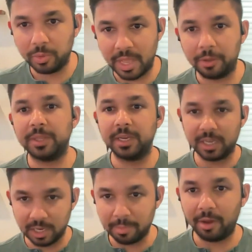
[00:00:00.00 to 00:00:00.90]
without
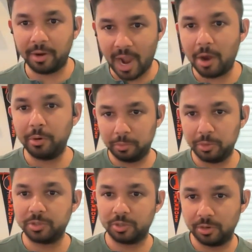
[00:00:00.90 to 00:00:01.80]
thinking about how it will
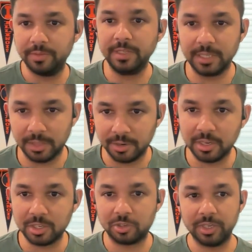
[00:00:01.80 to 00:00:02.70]
serve these other
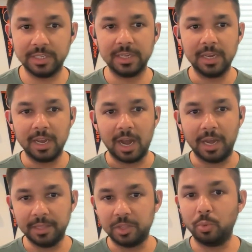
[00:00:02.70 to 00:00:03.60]
industries,
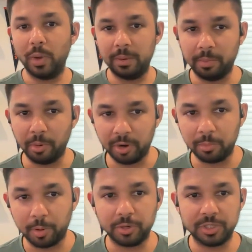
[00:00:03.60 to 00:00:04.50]
I think the way we want to
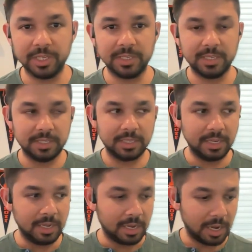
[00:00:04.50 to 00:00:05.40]
approach this is
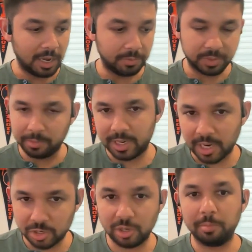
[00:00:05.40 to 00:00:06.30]
um, some
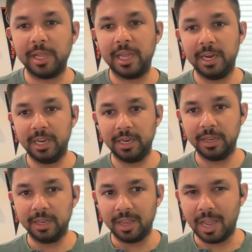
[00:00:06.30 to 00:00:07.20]
intentional planning
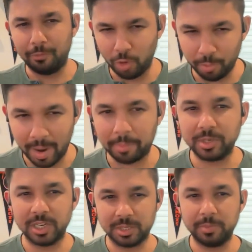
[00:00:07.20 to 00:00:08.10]
and roadmap
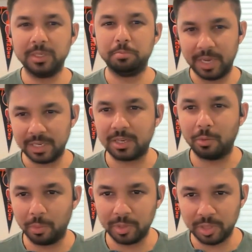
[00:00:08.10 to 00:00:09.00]
adjustments based on
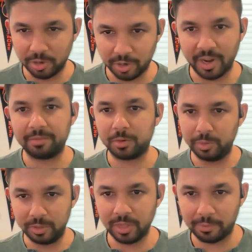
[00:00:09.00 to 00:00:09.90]
what we learn after we
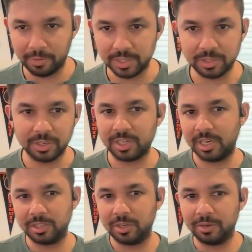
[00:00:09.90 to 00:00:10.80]
do that research.
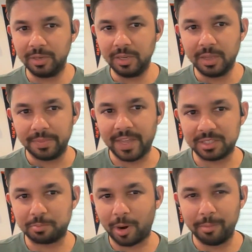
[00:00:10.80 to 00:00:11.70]
And so
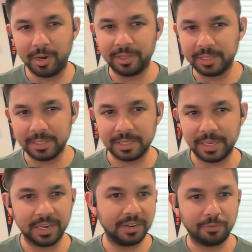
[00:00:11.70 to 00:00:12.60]
that's primarily the
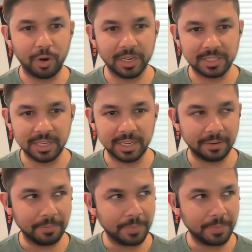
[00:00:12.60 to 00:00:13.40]
thing. And for us, like